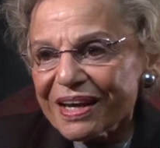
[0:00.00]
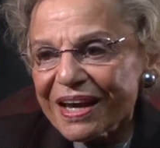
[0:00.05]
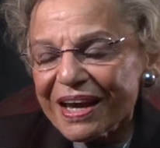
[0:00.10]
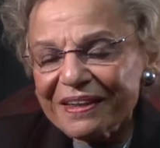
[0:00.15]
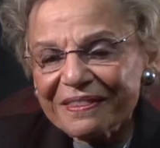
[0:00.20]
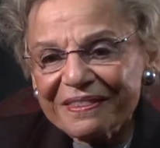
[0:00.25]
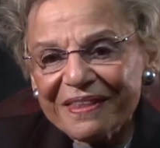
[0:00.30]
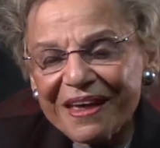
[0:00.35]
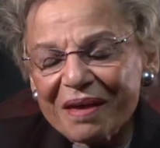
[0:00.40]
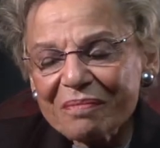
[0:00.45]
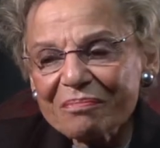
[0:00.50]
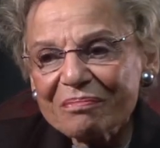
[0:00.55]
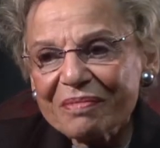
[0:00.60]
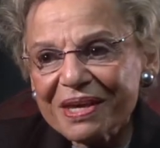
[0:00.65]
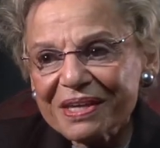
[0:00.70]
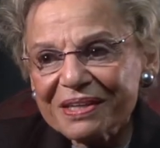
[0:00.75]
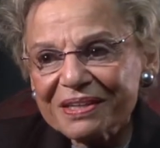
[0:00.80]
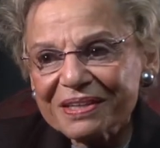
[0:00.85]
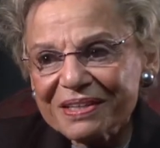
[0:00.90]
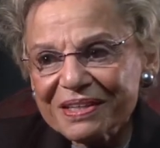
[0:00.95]
And that
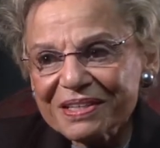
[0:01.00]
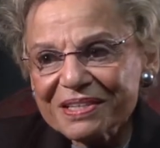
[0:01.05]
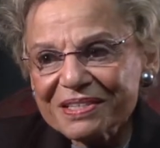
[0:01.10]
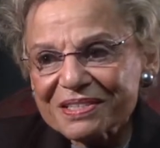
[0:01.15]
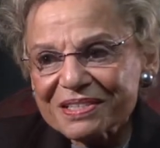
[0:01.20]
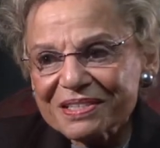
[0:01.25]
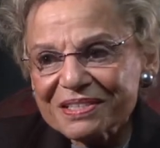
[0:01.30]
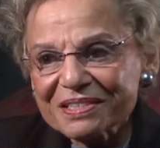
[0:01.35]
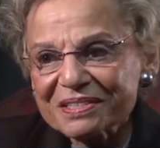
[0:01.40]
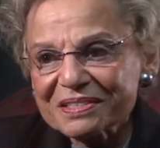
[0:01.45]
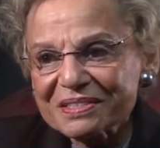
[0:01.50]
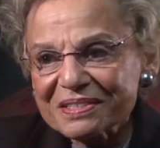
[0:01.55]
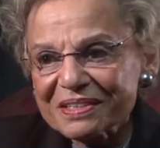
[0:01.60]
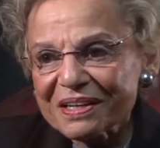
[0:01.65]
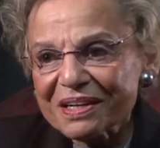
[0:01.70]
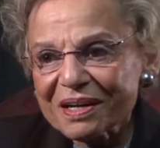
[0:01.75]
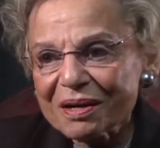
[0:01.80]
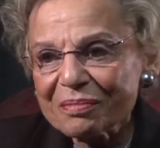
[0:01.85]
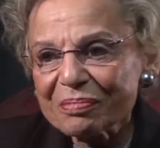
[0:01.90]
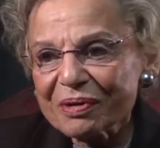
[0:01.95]
made it easy to
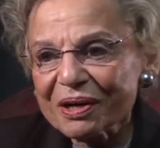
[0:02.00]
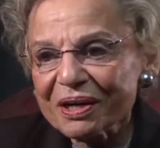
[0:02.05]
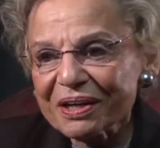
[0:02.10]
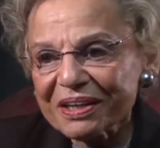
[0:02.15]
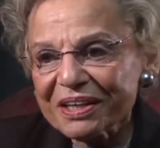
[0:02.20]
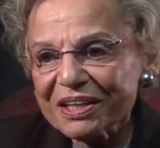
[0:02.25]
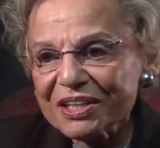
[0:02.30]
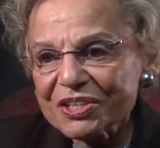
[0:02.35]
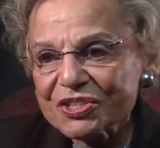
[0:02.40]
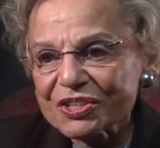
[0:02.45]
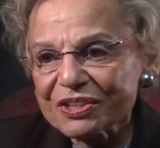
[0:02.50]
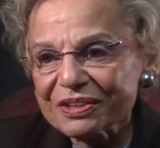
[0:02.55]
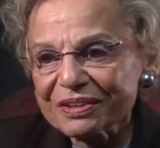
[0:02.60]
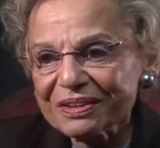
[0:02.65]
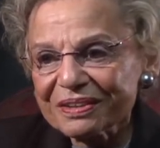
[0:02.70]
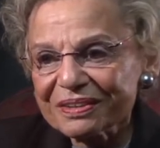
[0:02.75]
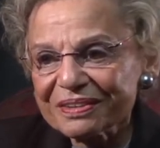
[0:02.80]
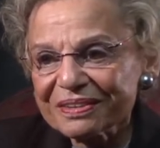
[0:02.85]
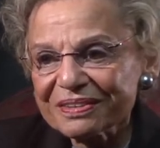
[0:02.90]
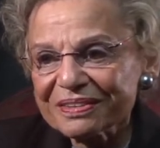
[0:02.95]
set up a
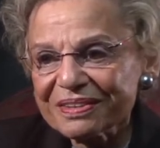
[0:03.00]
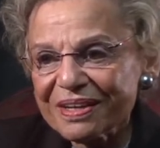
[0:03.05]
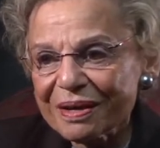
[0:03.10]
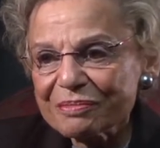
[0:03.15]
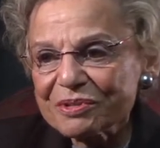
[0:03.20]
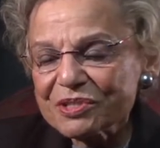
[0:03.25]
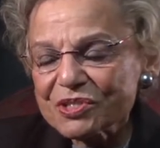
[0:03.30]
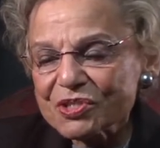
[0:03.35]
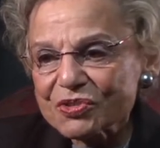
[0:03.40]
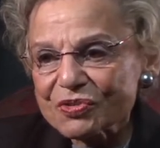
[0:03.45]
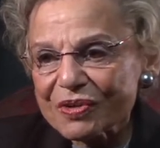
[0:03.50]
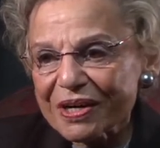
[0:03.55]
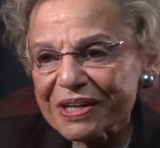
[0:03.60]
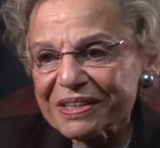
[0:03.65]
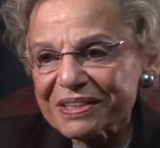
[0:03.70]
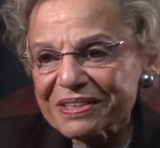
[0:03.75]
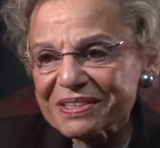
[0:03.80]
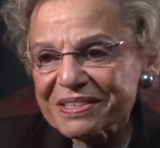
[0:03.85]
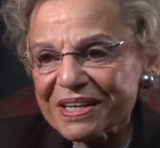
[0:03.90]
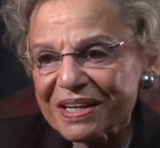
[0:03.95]
kitchen
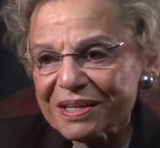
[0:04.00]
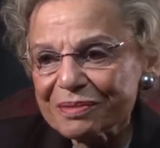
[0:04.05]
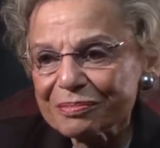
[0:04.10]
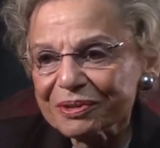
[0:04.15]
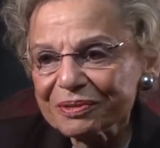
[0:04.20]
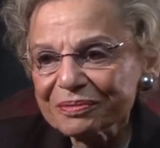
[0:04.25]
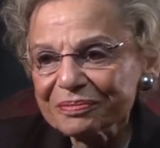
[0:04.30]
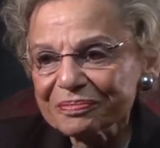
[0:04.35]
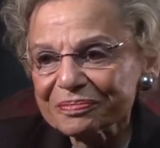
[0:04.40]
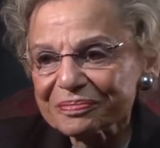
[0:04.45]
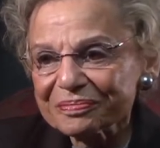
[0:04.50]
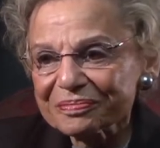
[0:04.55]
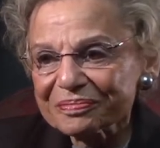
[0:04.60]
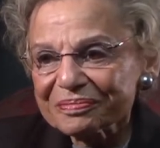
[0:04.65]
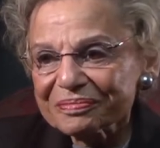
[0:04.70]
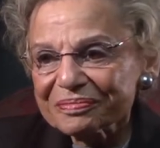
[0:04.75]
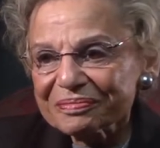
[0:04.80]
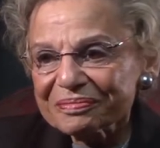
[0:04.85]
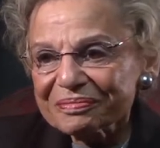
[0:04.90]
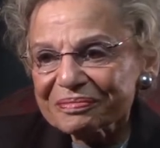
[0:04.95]
demonstrating table
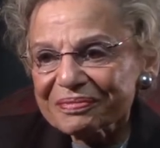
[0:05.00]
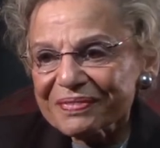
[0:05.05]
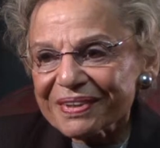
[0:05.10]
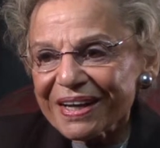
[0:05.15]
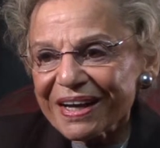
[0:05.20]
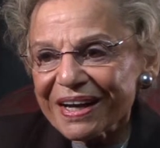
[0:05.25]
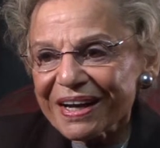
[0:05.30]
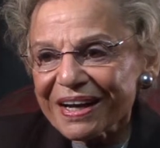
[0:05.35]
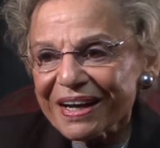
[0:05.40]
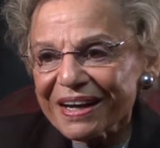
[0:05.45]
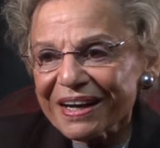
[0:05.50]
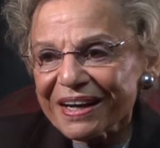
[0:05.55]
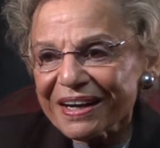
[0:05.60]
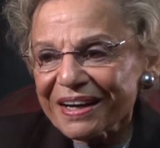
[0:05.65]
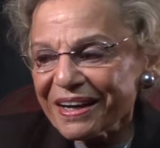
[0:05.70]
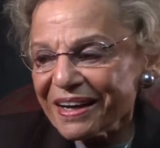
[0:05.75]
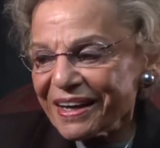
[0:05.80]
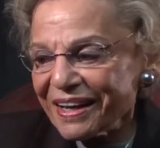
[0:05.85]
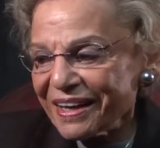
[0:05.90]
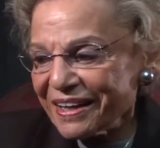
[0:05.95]

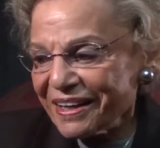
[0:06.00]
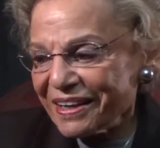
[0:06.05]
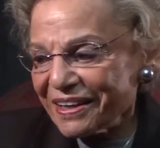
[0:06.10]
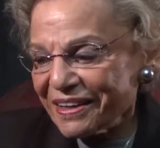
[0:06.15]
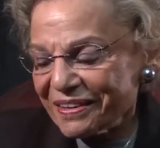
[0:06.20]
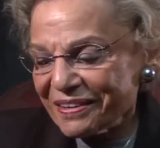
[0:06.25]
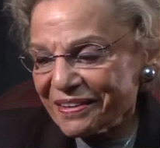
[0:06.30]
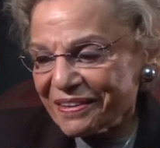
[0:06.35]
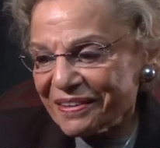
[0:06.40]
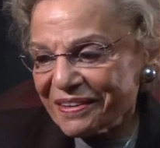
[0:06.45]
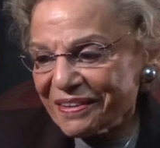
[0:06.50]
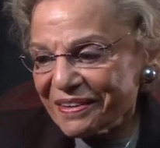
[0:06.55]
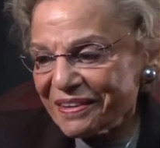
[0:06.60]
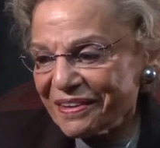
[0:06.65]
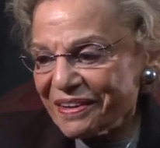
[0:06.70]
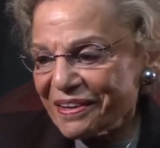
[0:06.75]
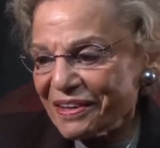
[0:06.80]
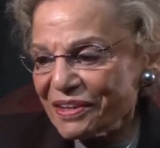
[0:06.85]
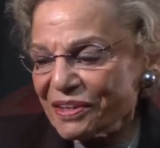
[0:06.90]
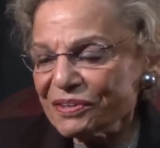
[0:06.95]
in
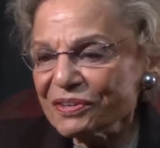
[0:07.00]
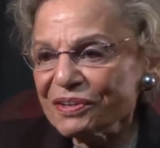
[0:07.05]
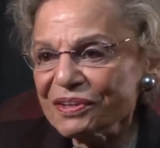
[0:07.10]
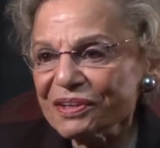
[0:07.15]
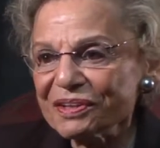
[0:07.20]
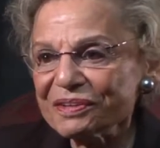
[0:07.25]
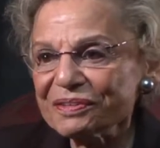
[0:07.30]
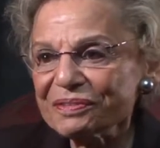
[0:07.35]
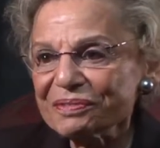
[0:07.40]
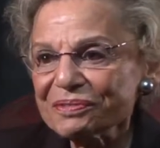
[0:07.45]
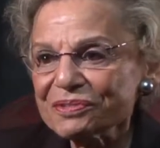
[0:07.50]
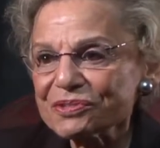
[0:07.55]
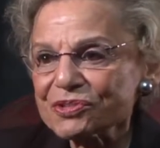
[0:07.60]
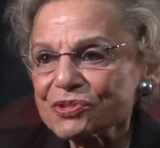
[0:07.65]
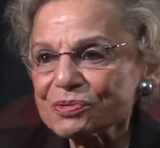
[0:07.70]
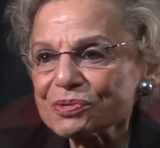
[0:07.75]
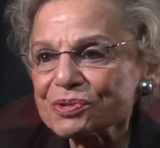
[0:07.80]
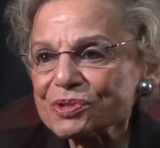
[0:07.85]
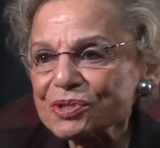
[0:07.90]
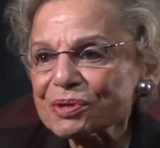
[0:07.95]
the
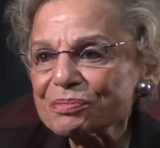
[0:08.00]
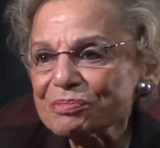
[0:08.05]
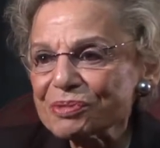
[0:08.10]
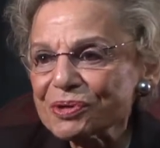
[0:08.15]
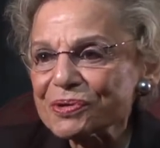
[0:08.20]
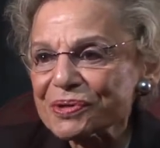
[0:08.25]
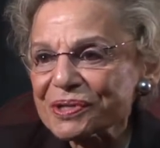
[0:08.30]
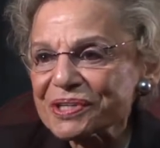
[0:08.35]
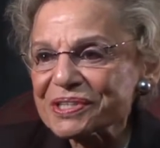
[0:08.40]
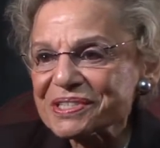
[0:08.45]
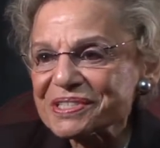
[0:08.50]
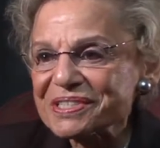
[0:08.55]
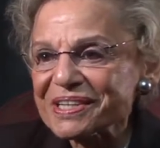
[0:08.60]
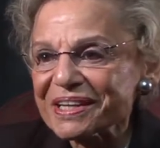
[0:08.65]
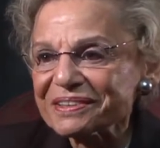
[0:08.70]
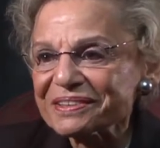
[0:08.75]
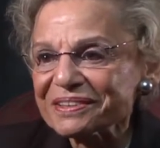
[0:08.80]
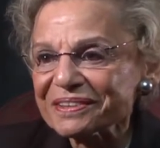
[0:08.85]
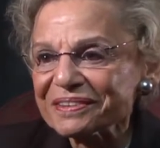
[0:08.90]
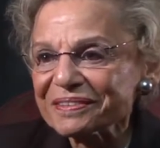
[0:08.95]
Jewish Community
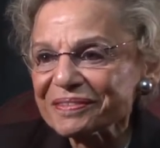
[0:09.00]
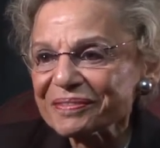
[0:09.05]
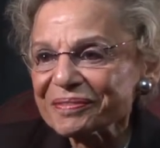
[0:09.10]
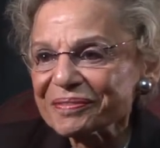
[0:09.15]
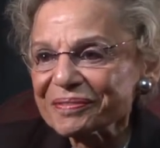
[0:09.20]
Center